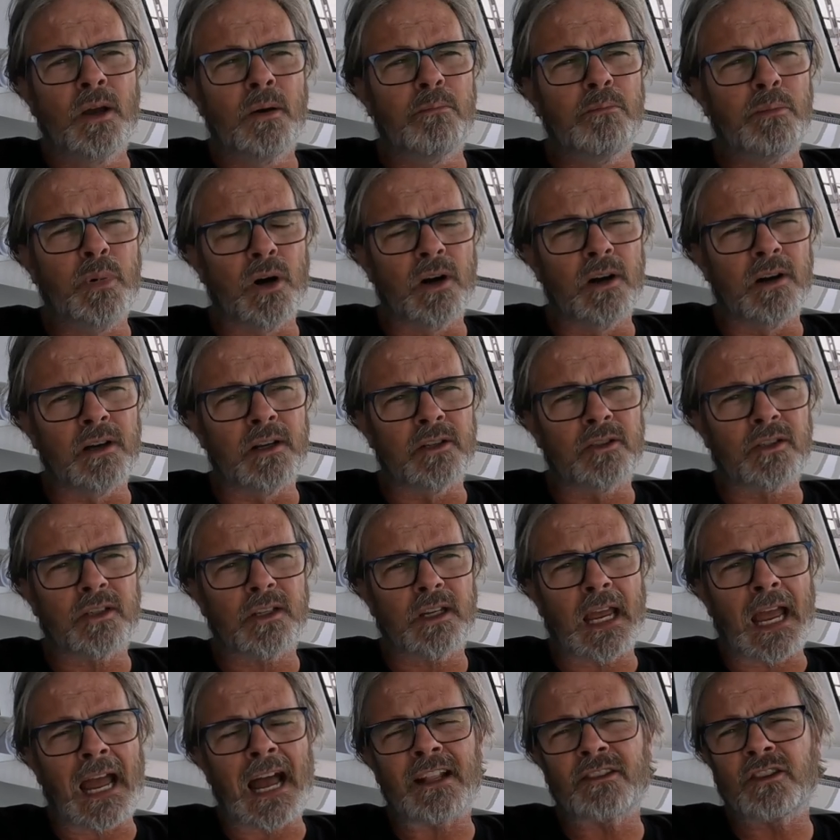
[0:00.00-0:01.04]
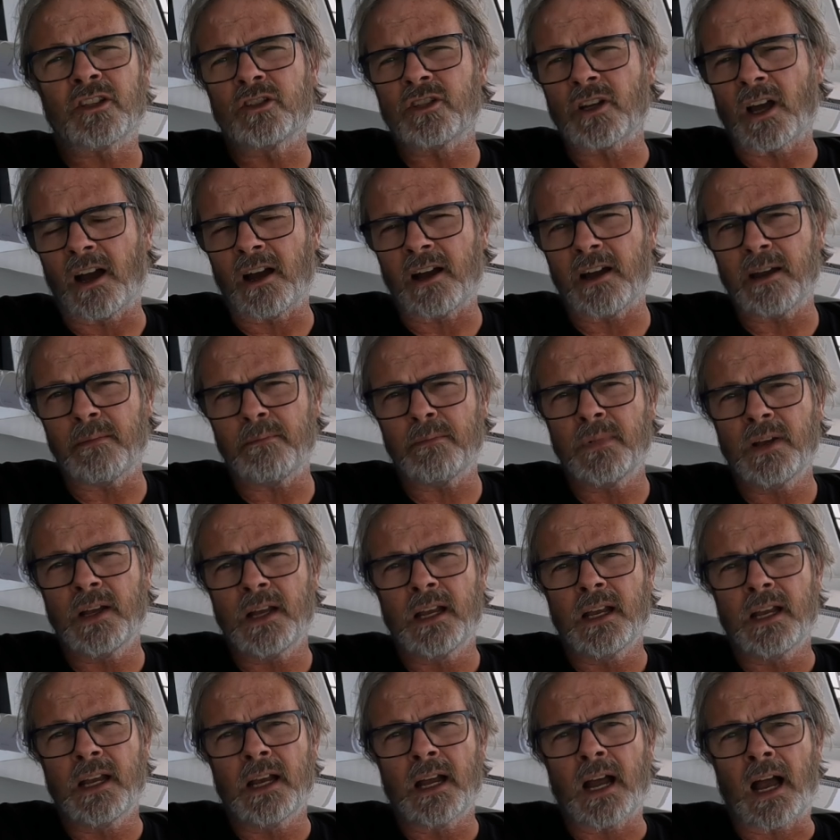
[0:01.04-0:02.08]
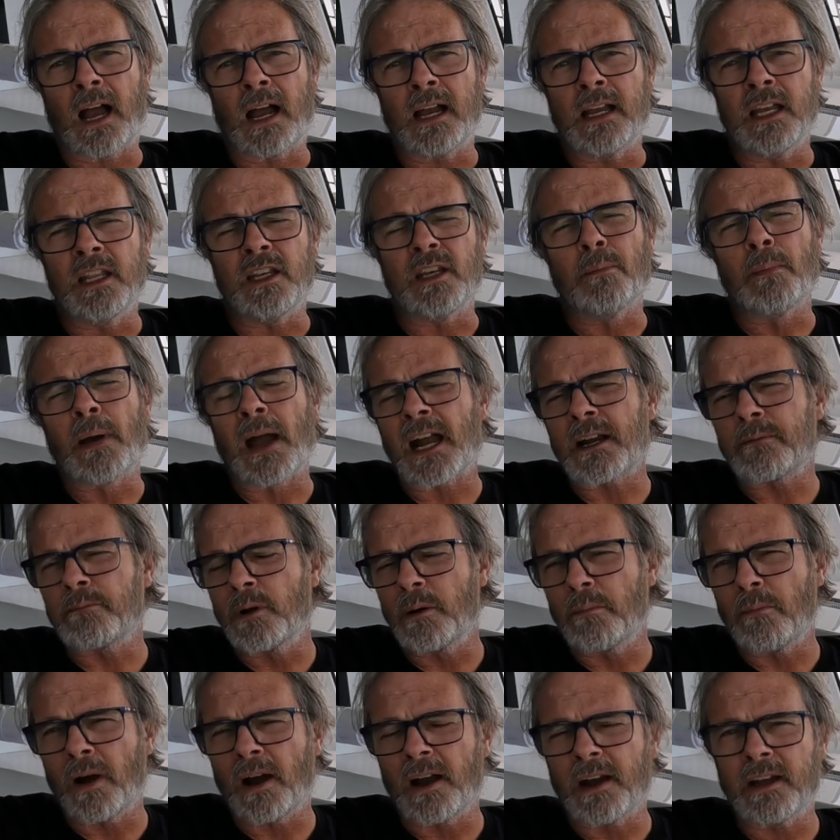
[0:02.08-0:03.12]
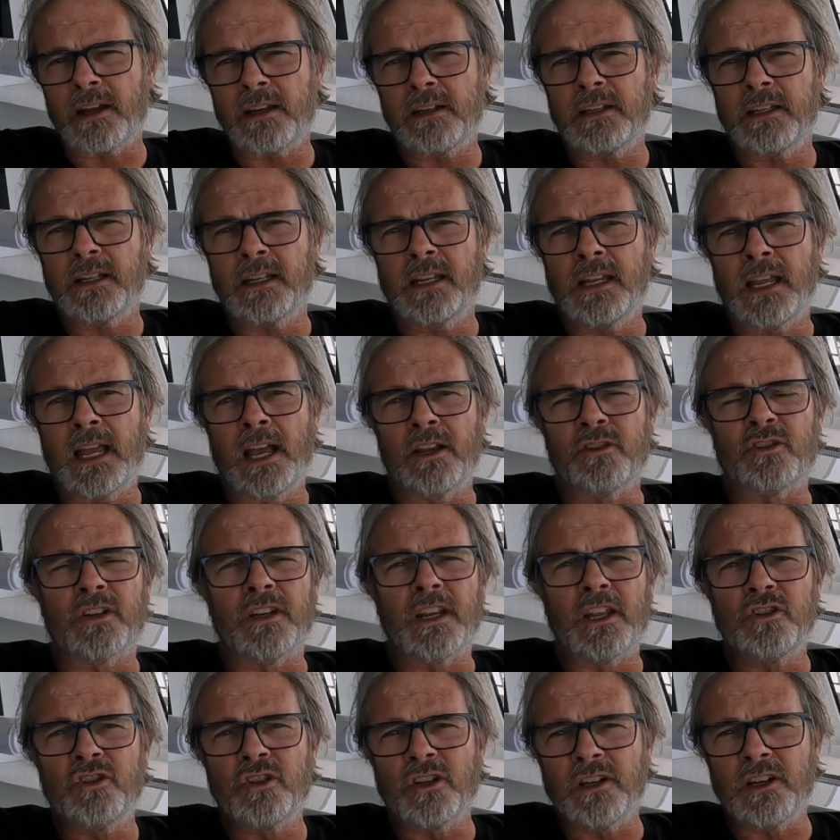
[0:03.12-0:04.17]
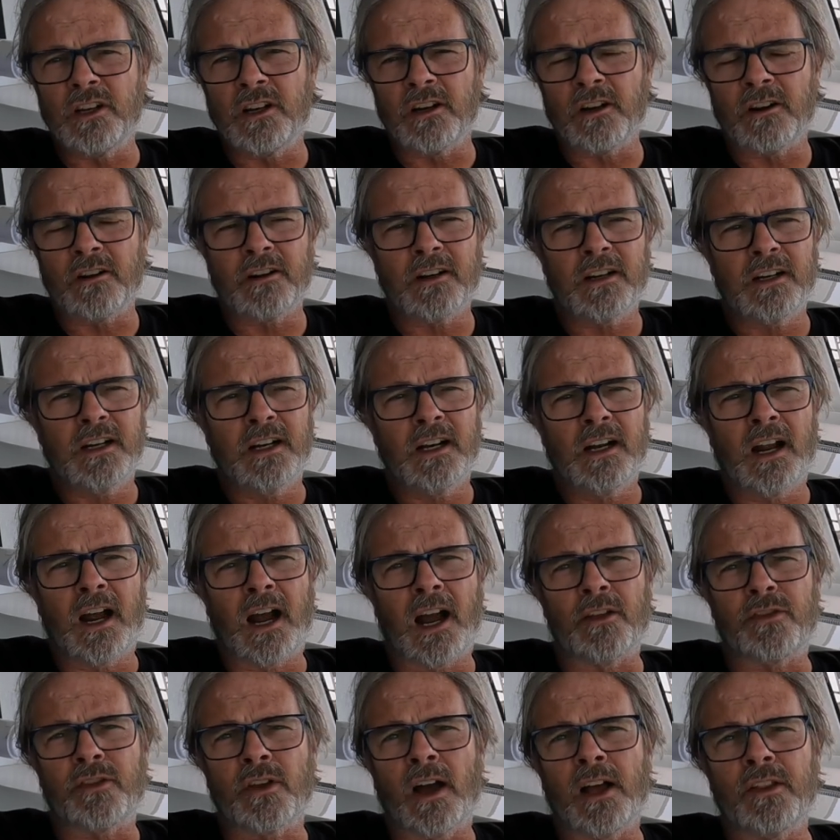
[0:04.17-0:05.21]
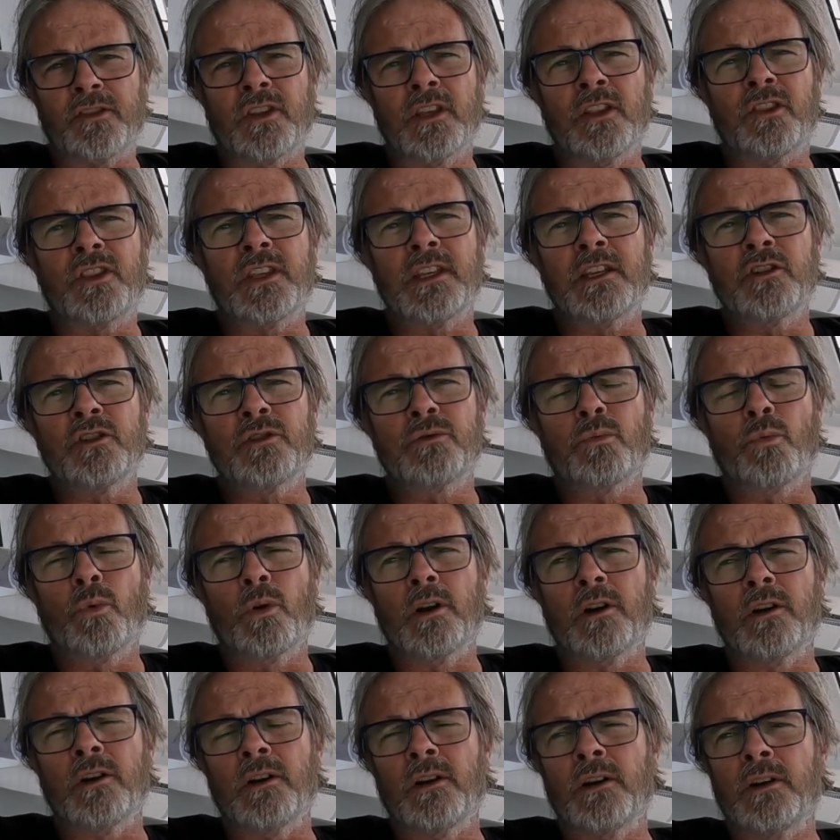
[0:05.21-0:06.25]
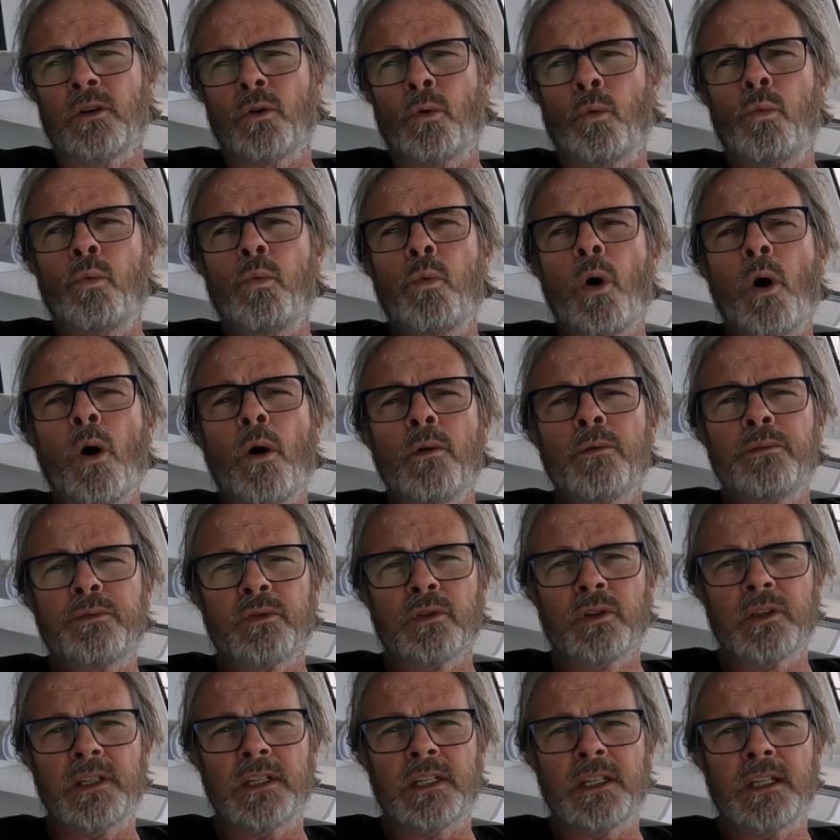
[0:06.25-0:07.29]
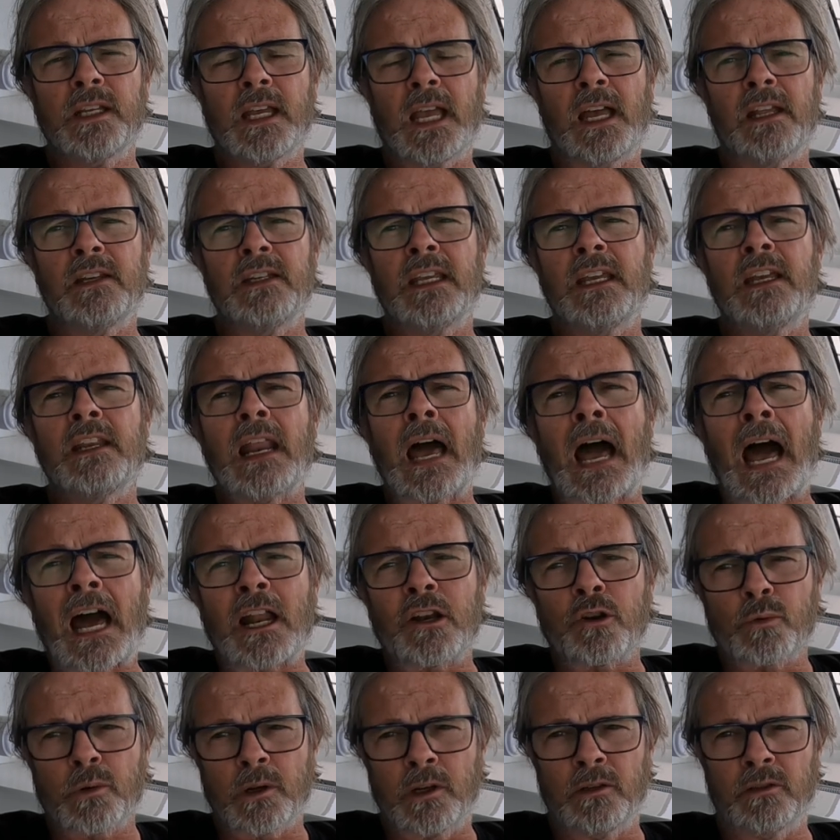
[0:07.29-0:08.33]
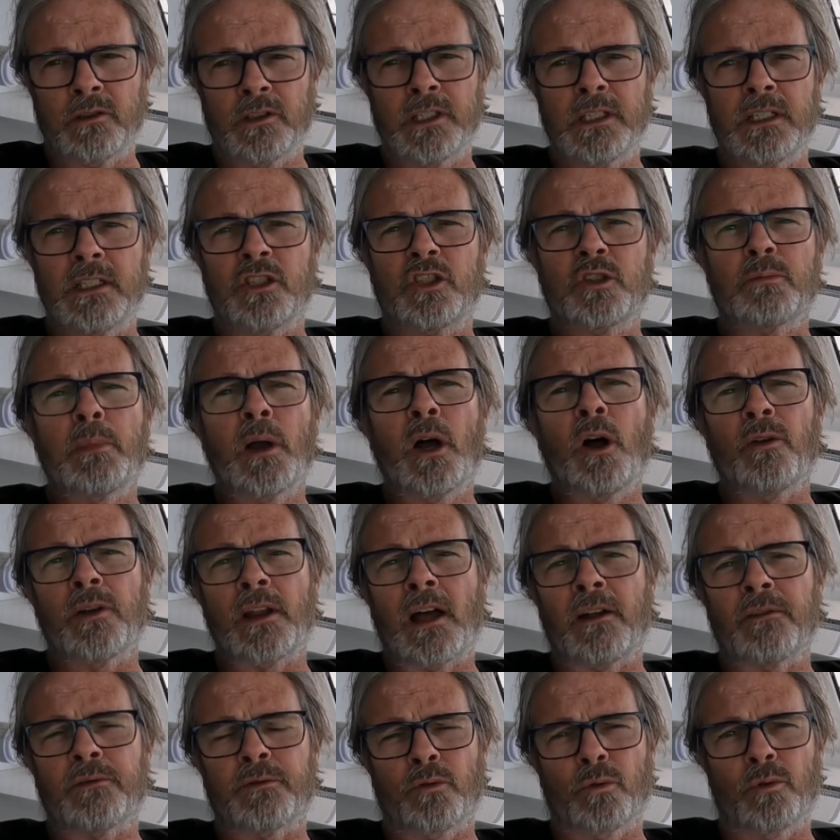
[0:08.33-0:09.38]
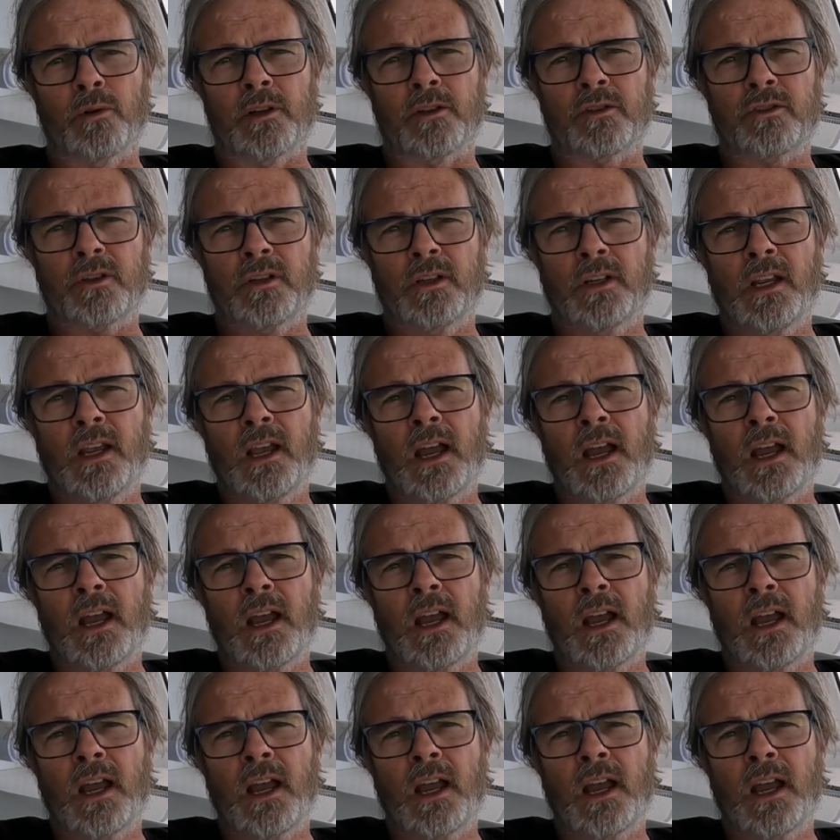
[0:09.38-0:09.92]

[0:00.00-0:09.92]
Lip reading: but at the time, in the back of my mind, as an engineer, I thought that things were woefully and inadequately spelled out for us.